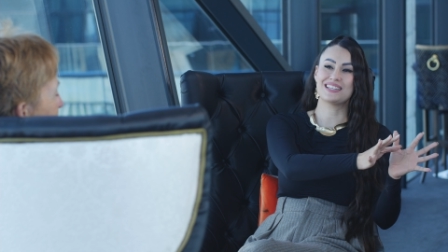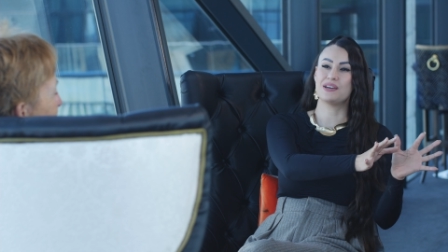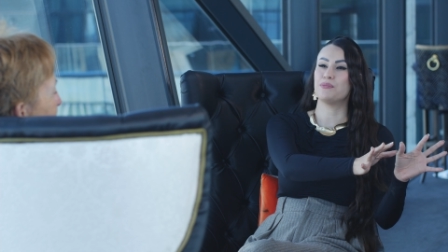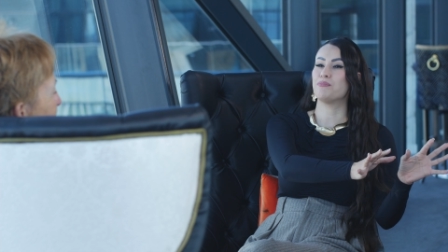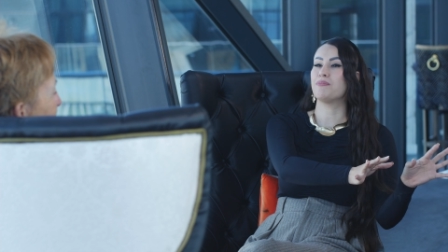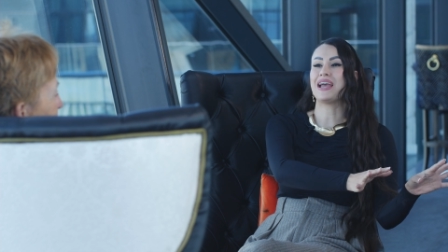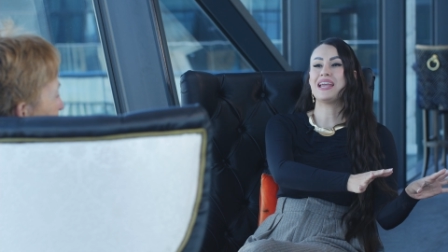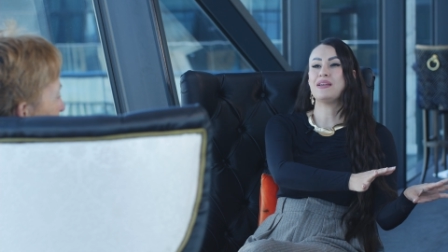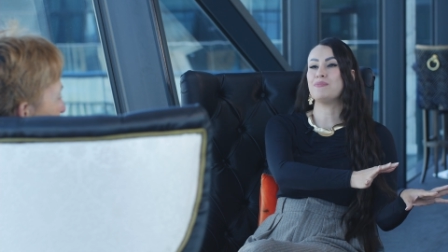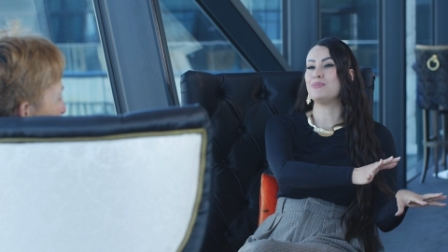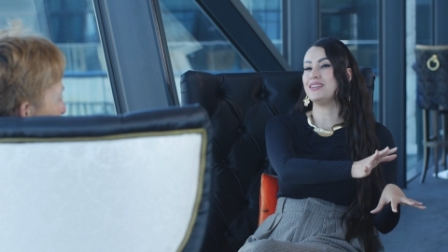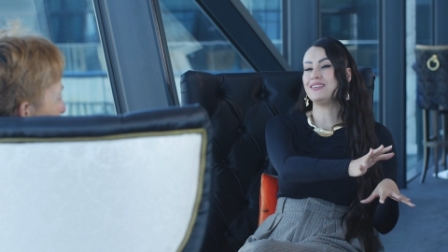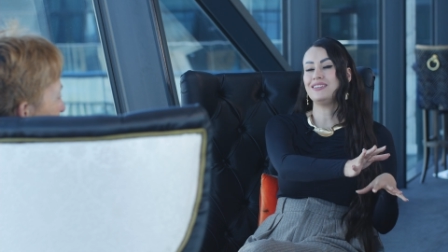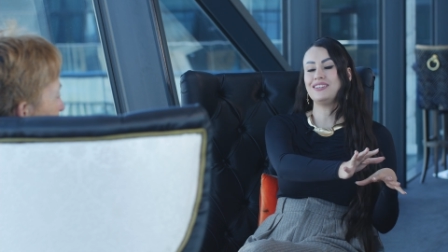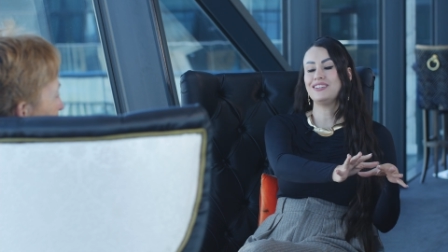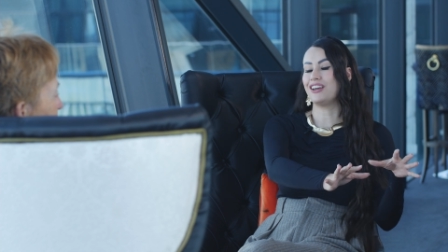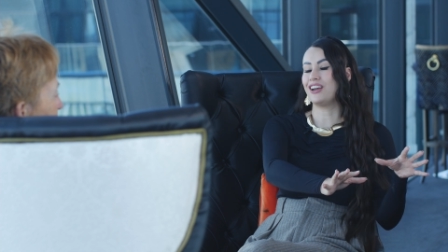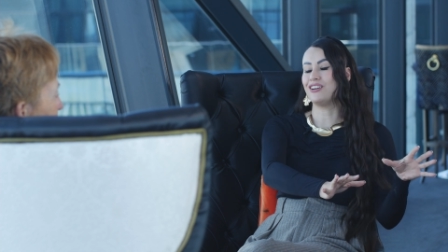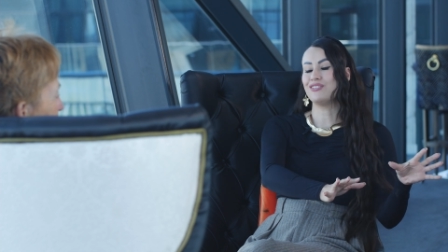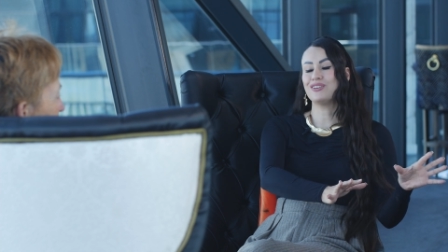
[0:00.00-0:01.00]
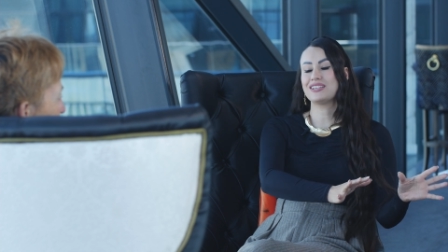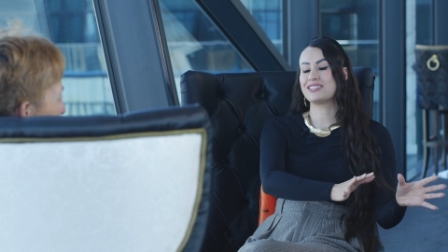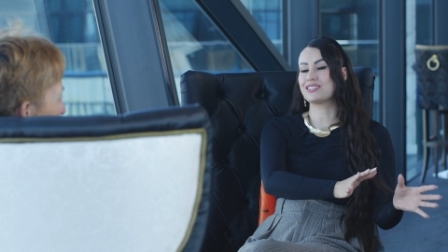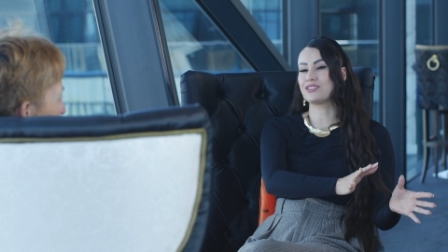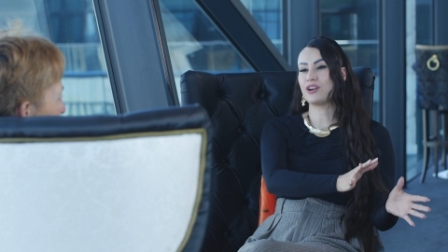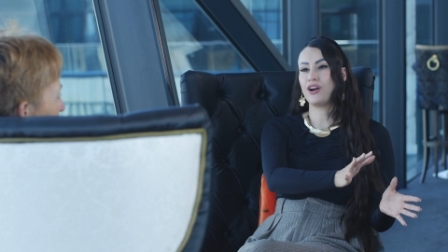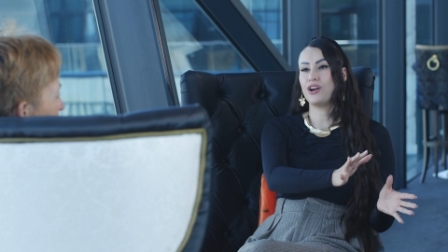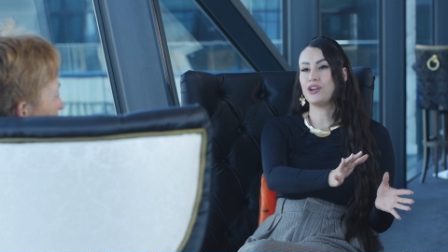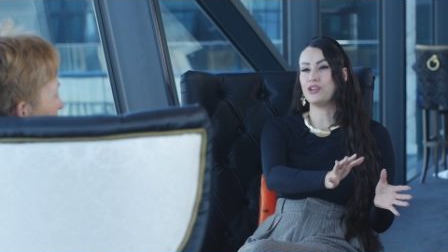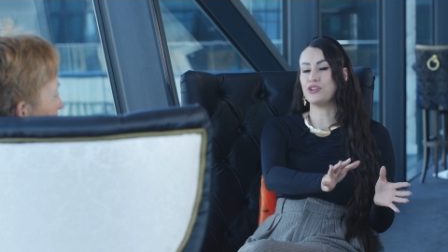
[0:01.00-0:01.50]
that maybe, you know, a
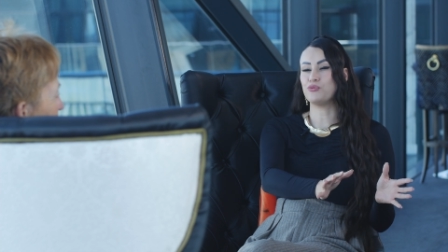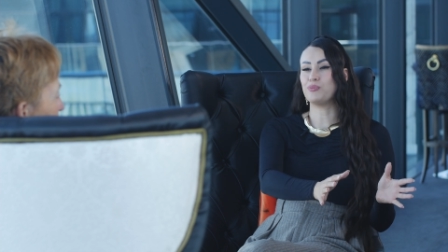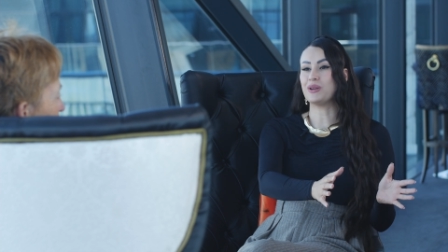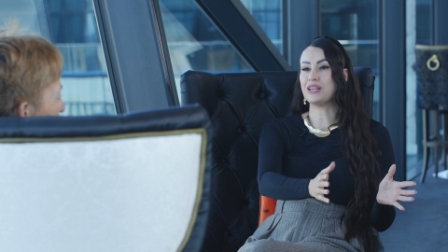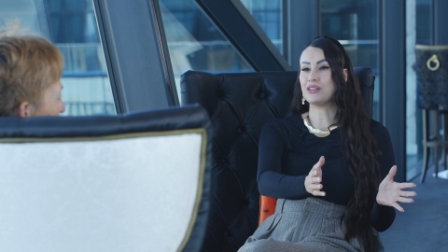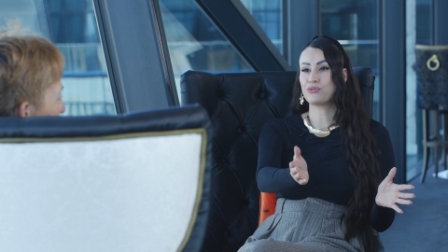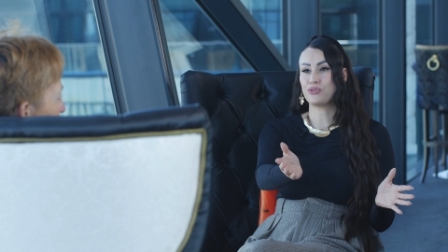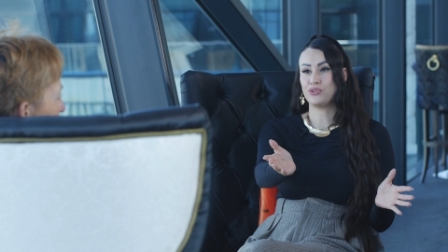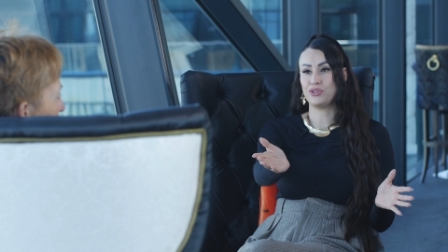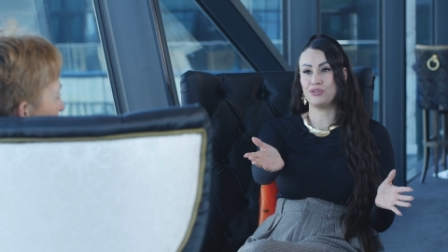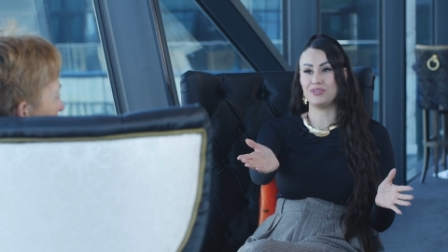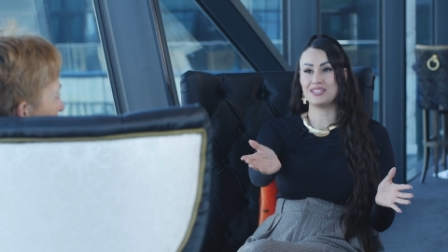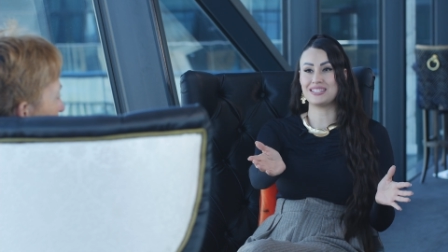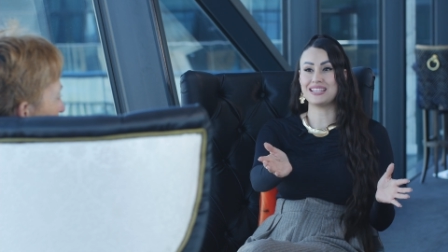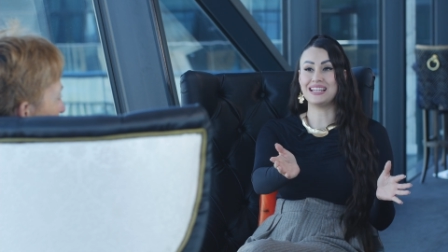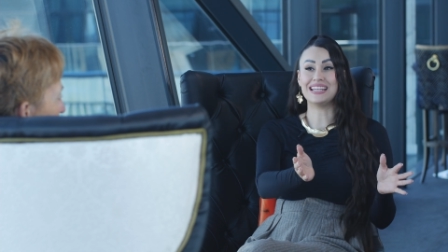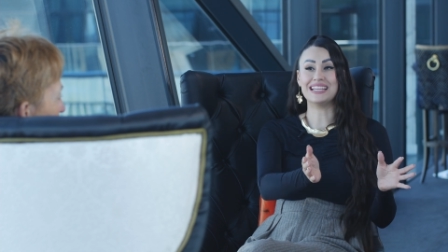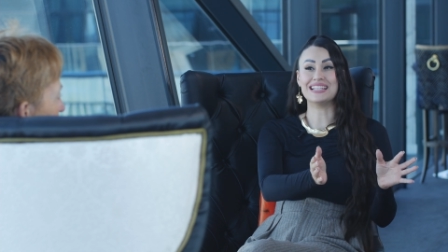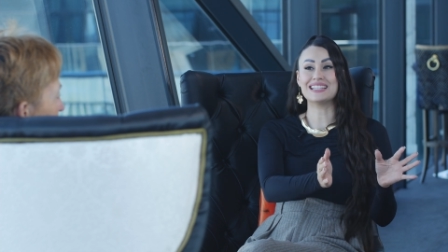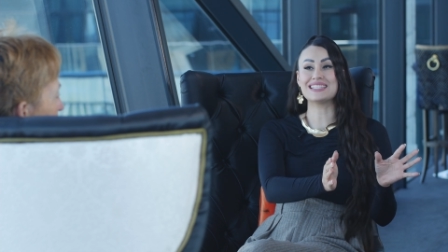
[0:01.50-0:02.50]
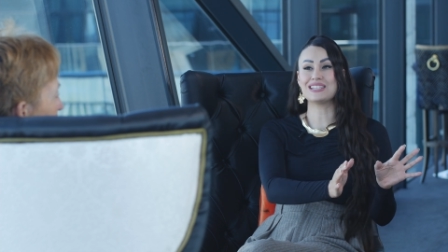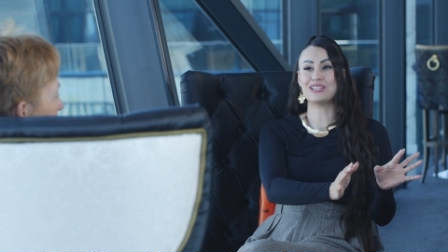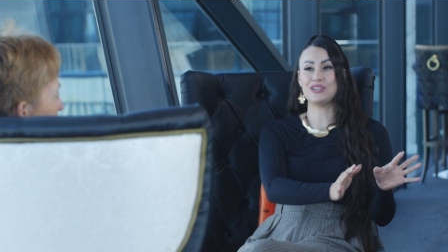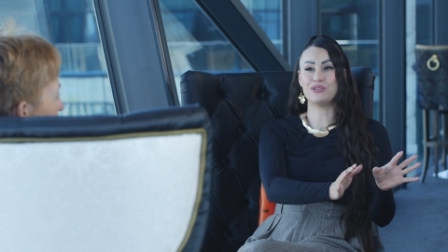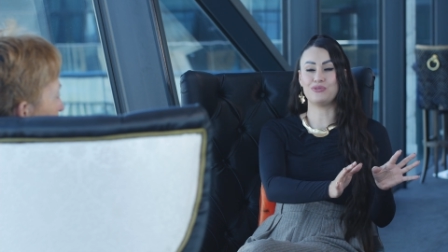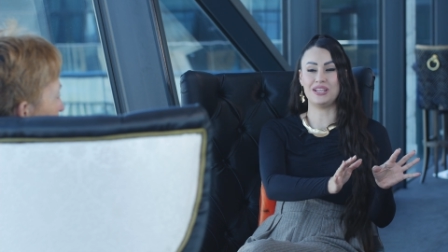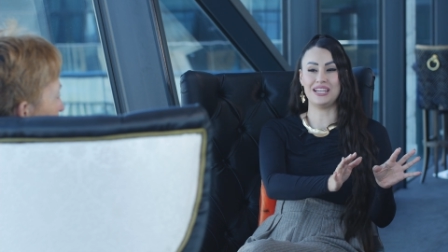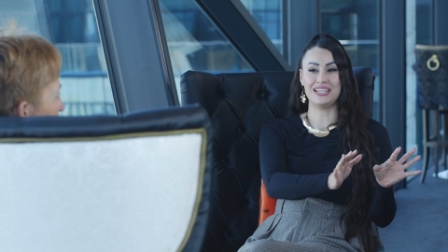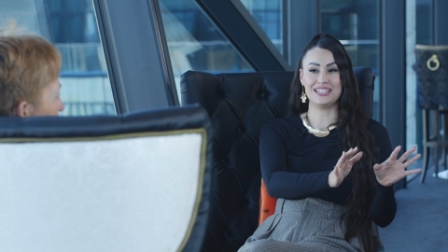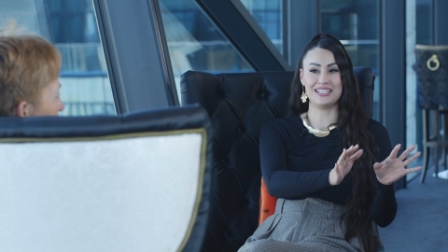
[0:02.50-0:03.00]
scenario you've been through and the resilience that
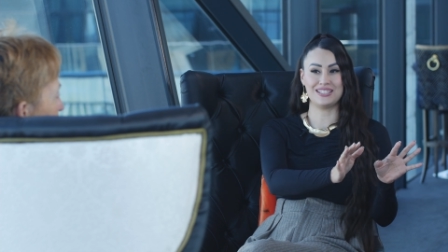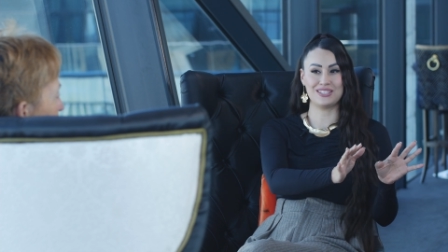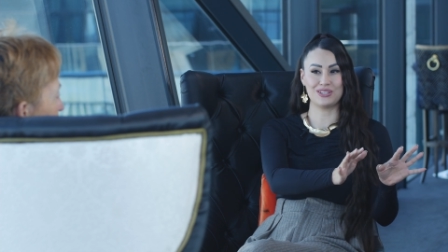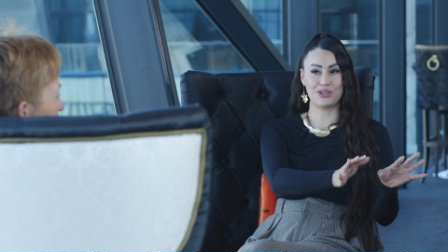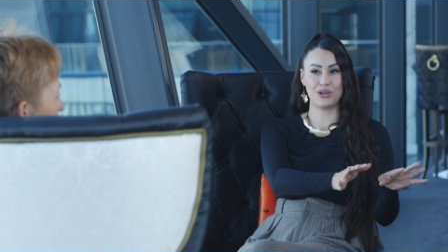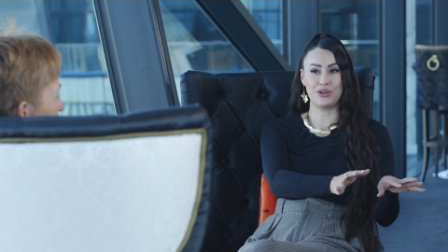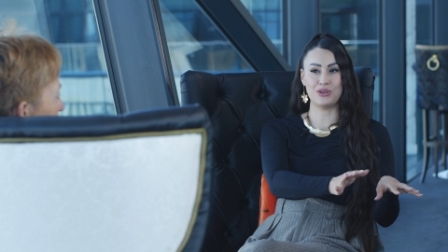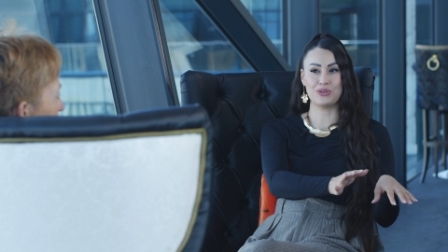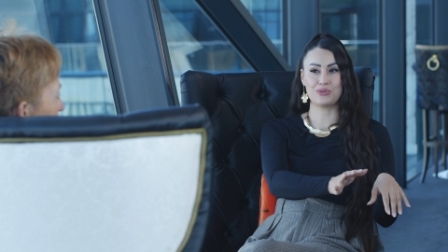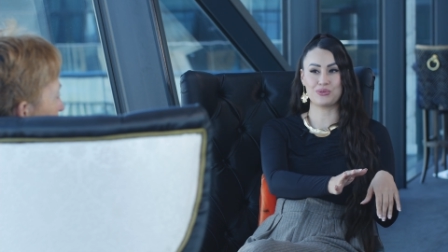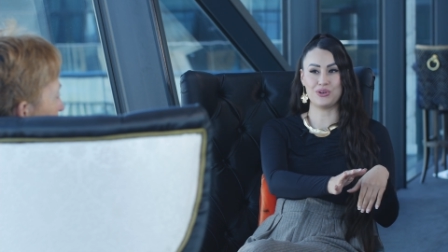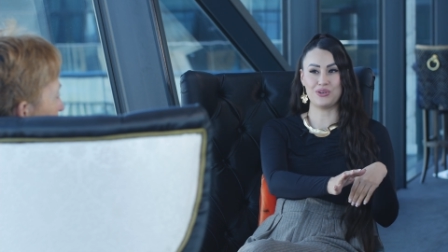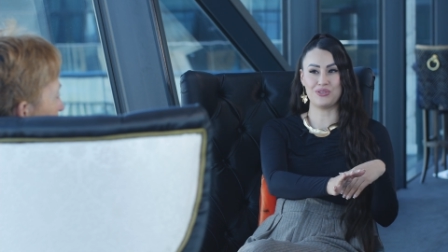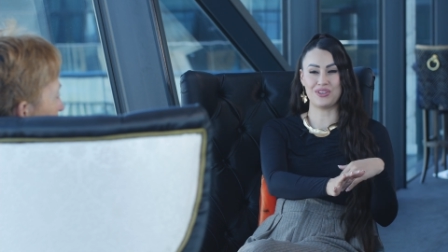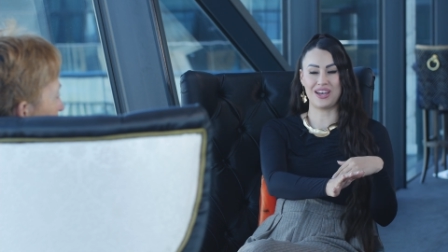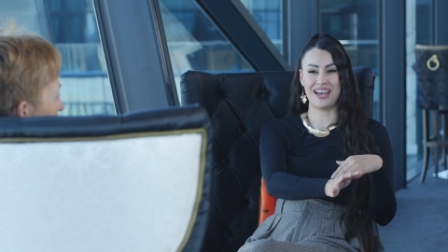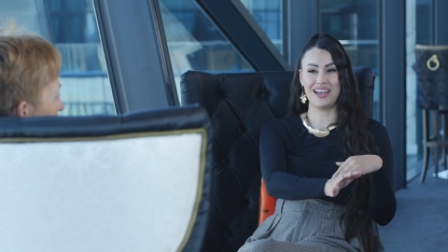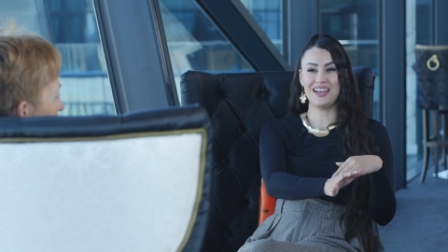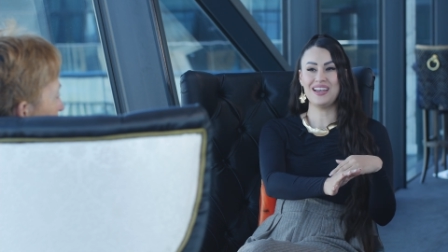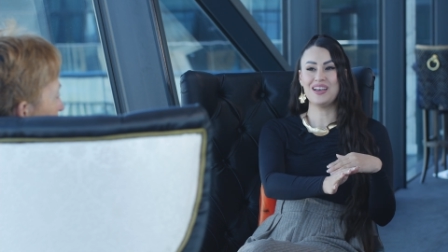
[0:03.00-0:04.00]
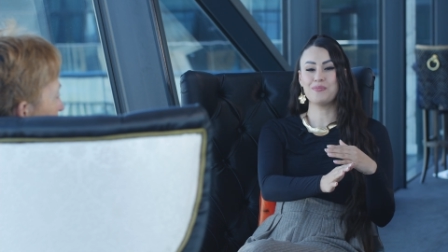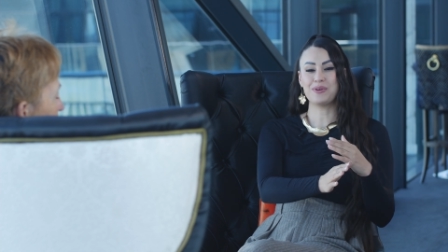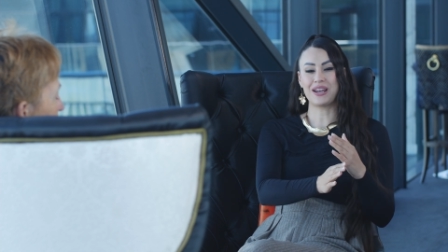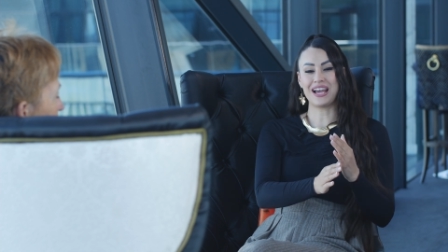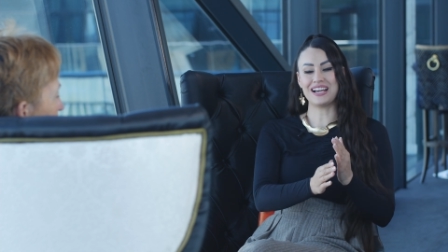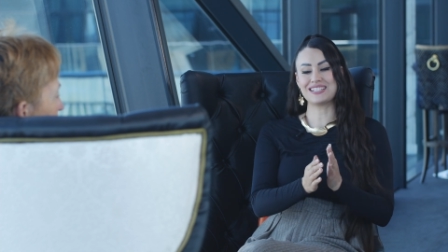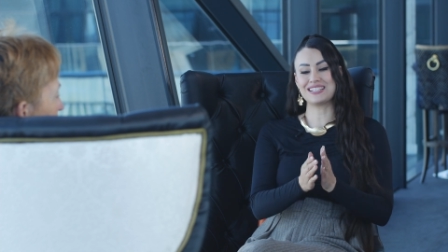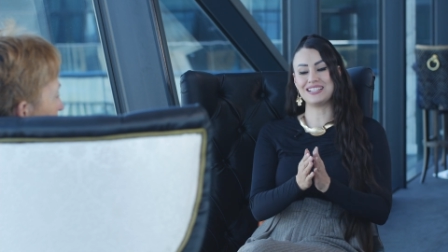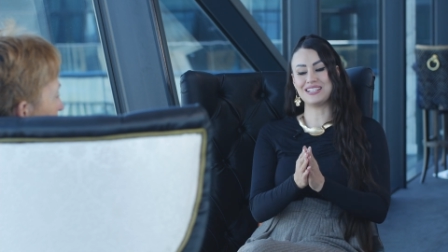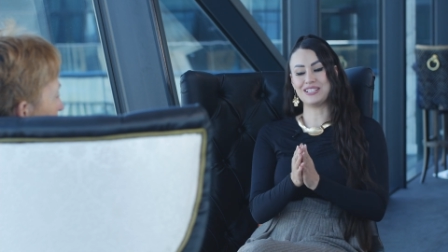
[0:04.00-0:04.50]
you've needed to go through that. But
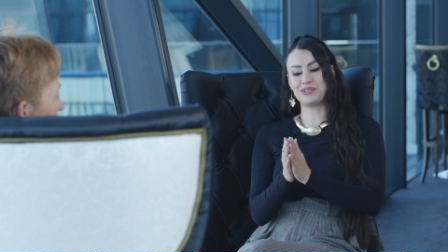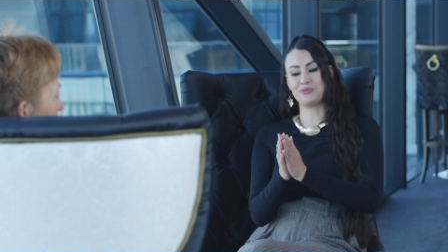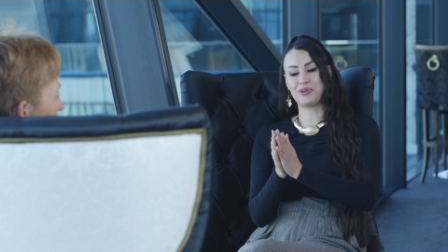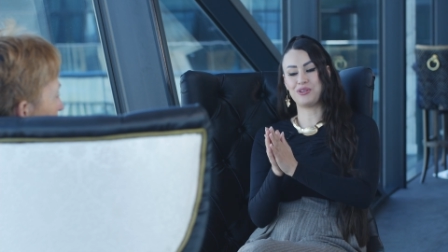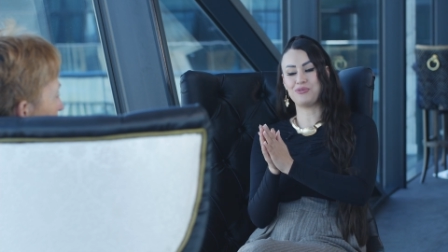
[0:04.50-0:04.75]
actually, do we